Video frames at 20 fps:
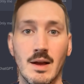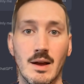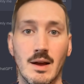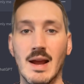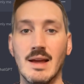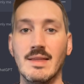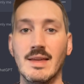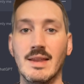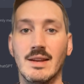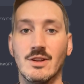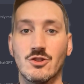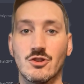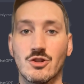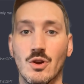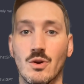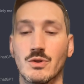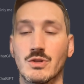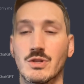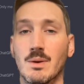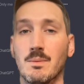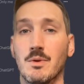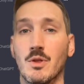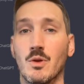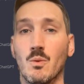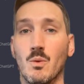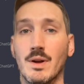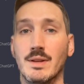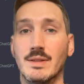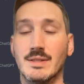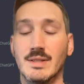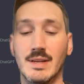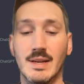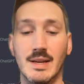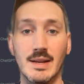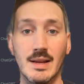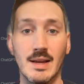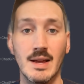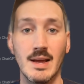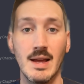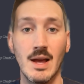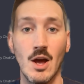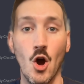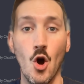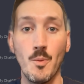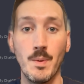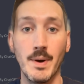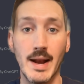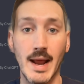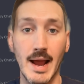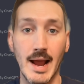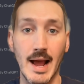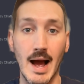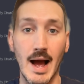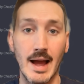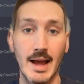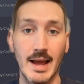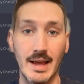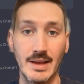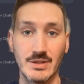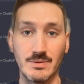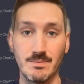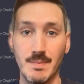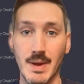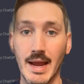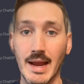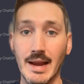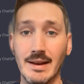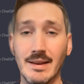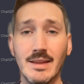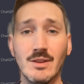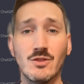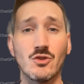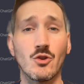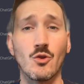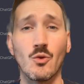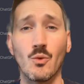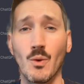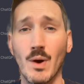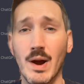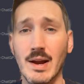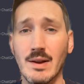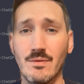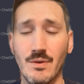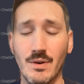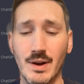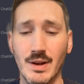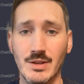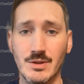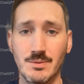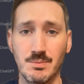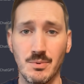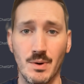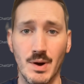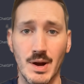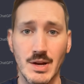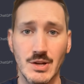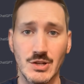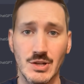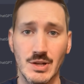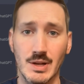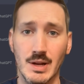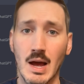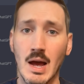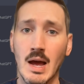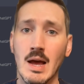And then it shows some of the ones that OpenAI has made. These are great for inspiration.